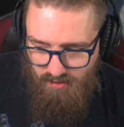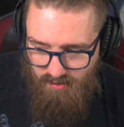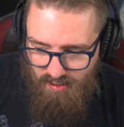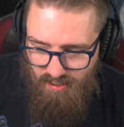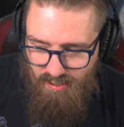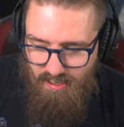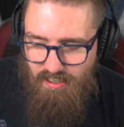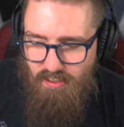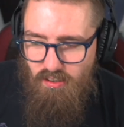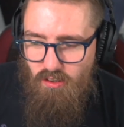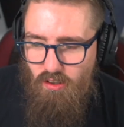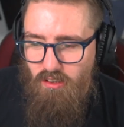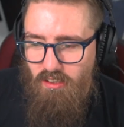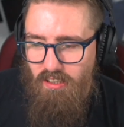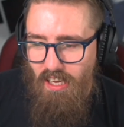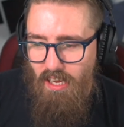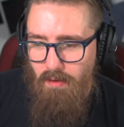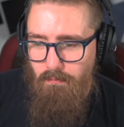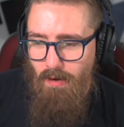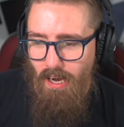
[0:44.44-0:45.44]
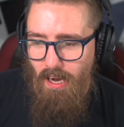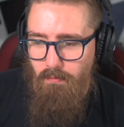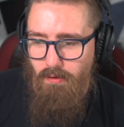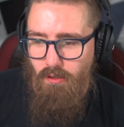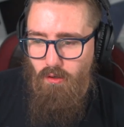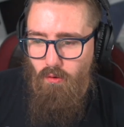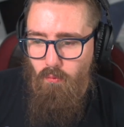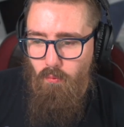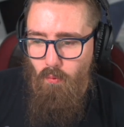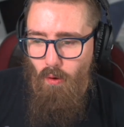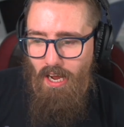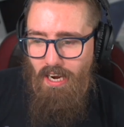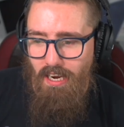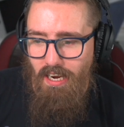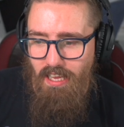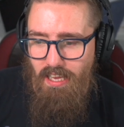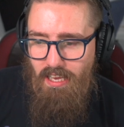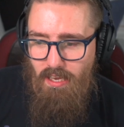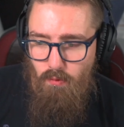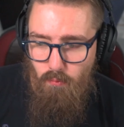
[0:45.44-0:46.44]
it's good to get him back, because when
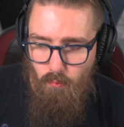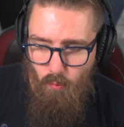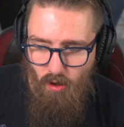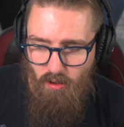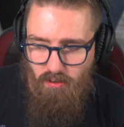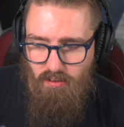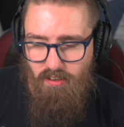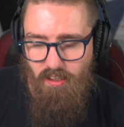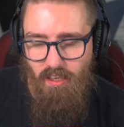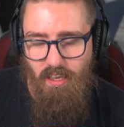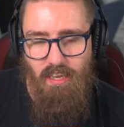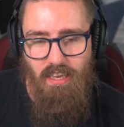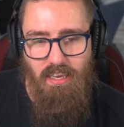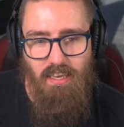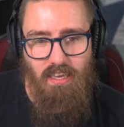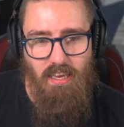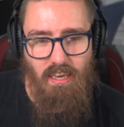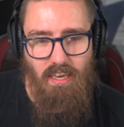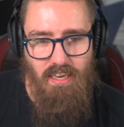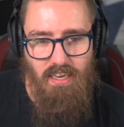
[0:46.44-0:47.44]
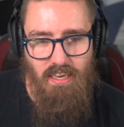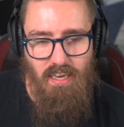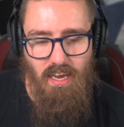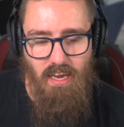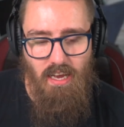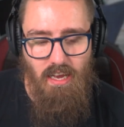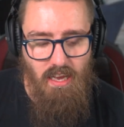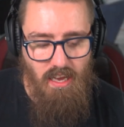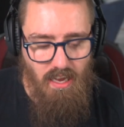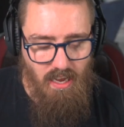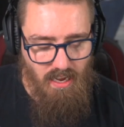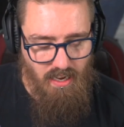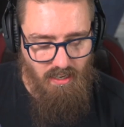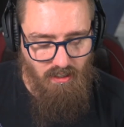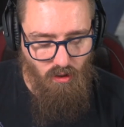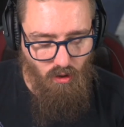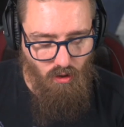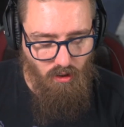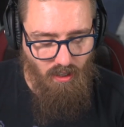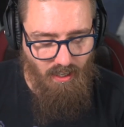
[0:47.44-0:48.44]
he was here, he
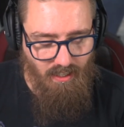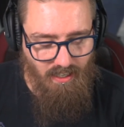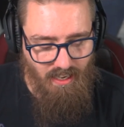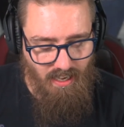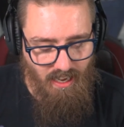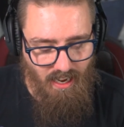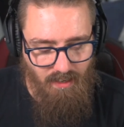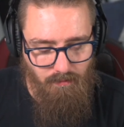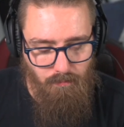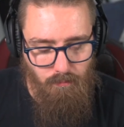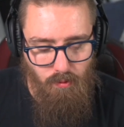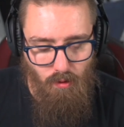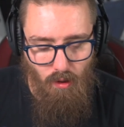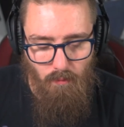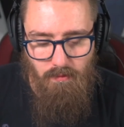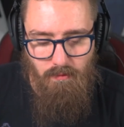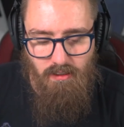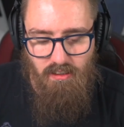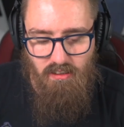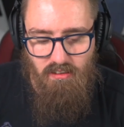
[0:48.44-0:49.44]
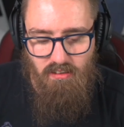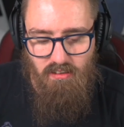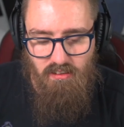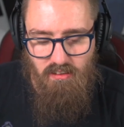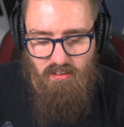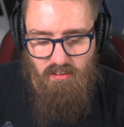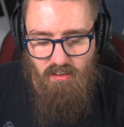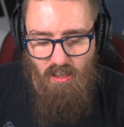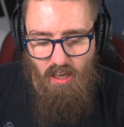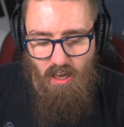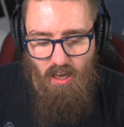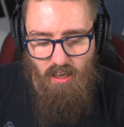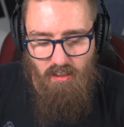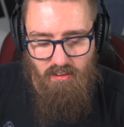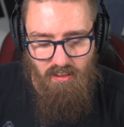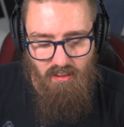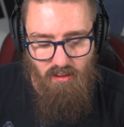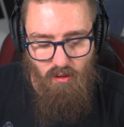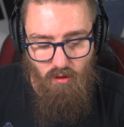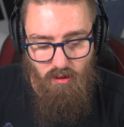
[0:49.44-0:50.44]
looked like he had promising
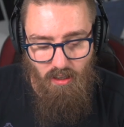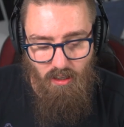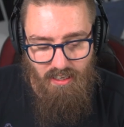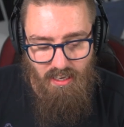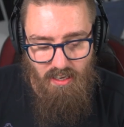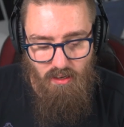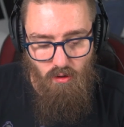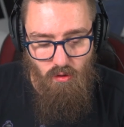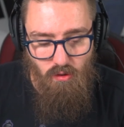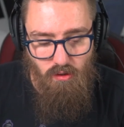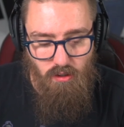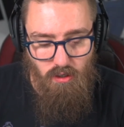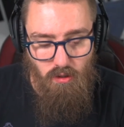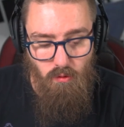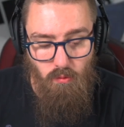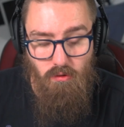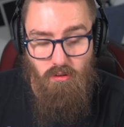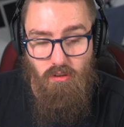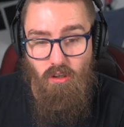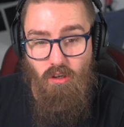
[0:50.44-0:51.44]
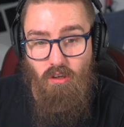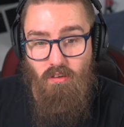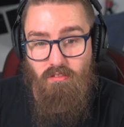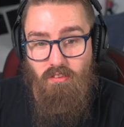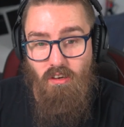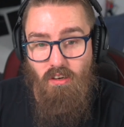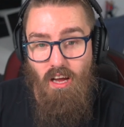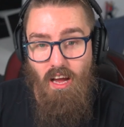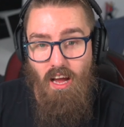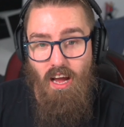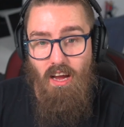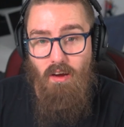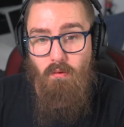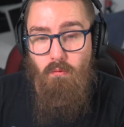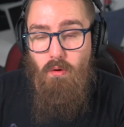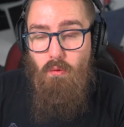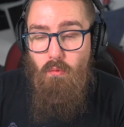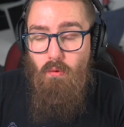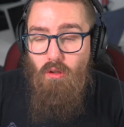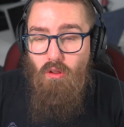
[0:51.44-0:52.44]
starts. It looked like he could do stuff, and
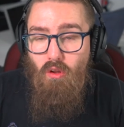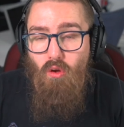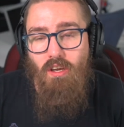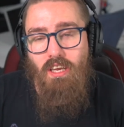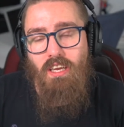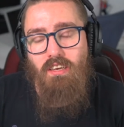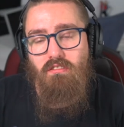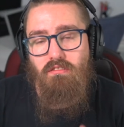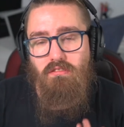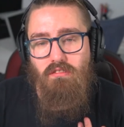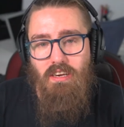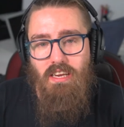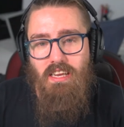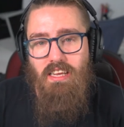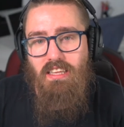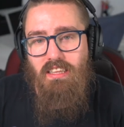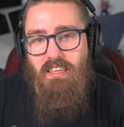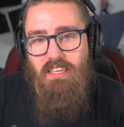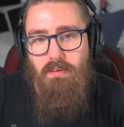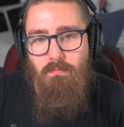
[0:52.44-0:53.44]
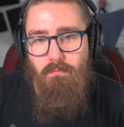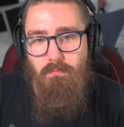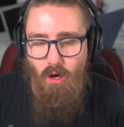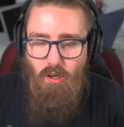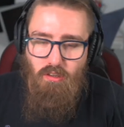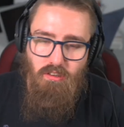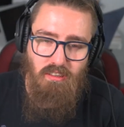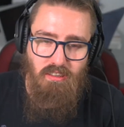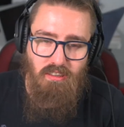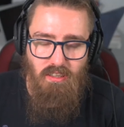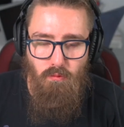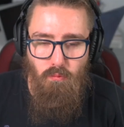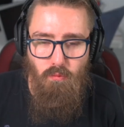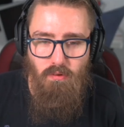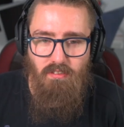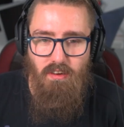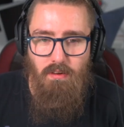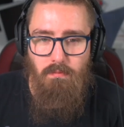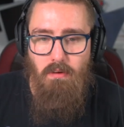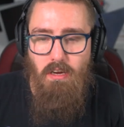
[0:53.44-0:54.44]
we were looking really positive
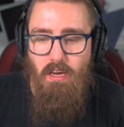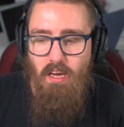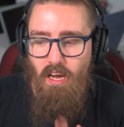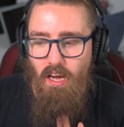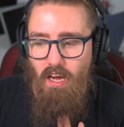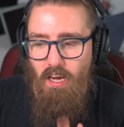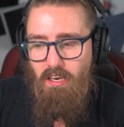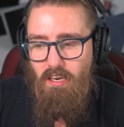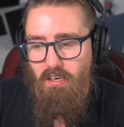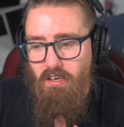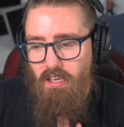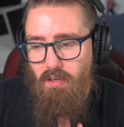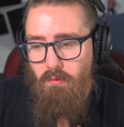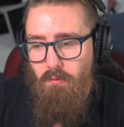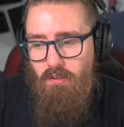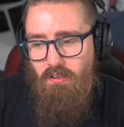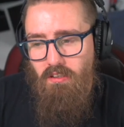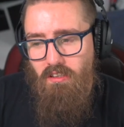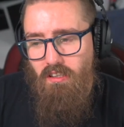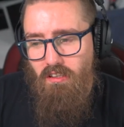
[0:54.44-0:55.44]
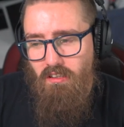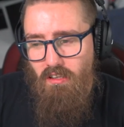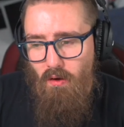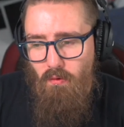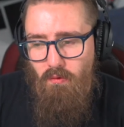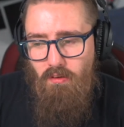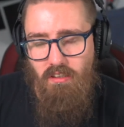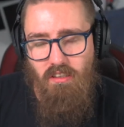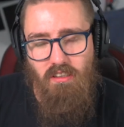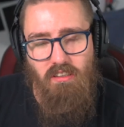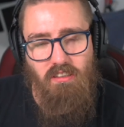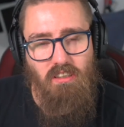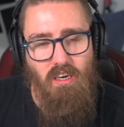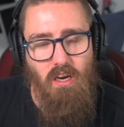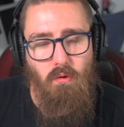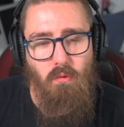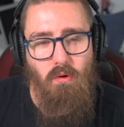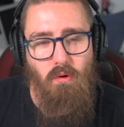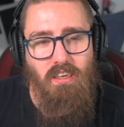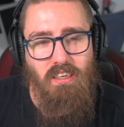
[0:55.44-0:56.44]
with him, and he was starting to
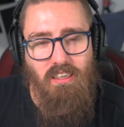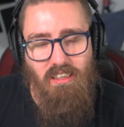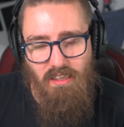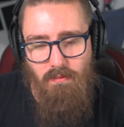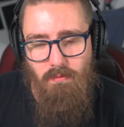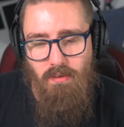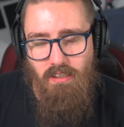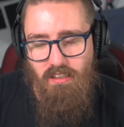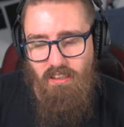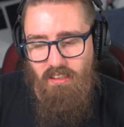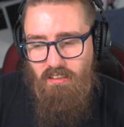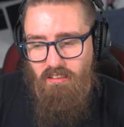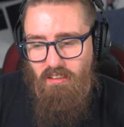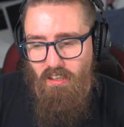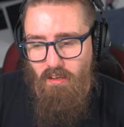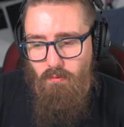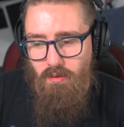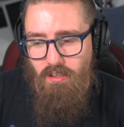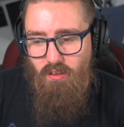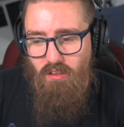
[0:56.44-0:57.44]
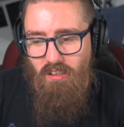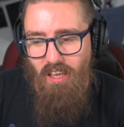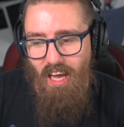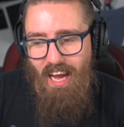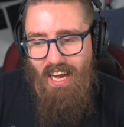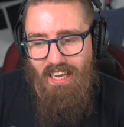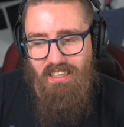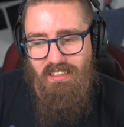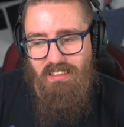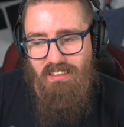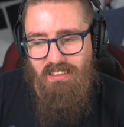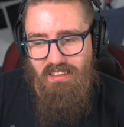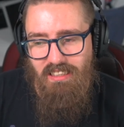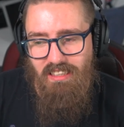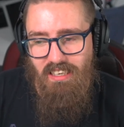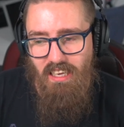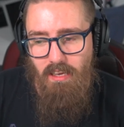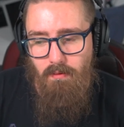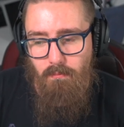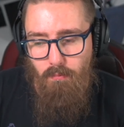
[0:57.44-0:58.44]
show glimmers, and we just hadn't
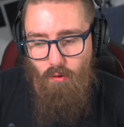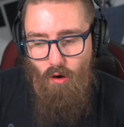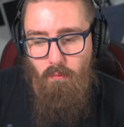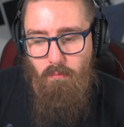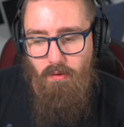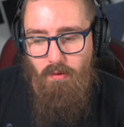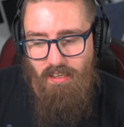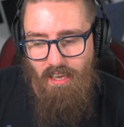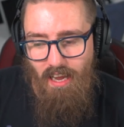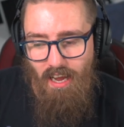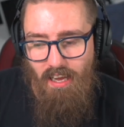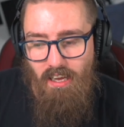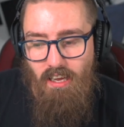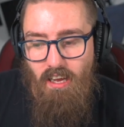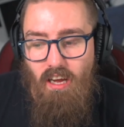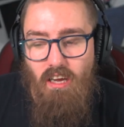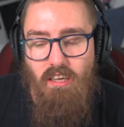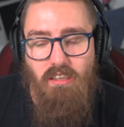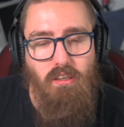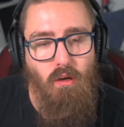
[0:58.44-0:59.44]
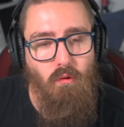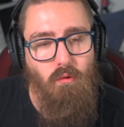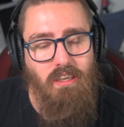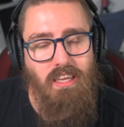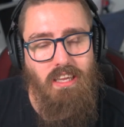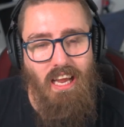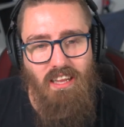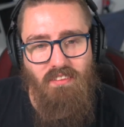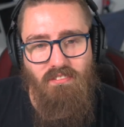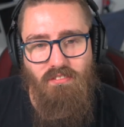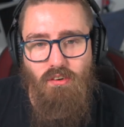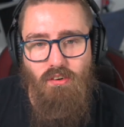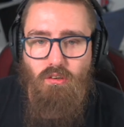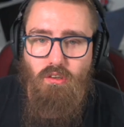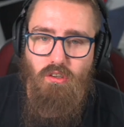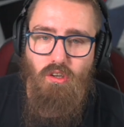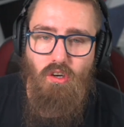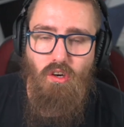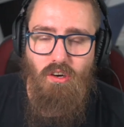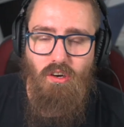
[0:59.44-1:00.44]
seen it properly yet. So to get him through the
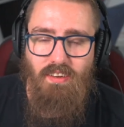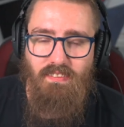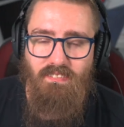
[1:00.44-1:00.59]
door is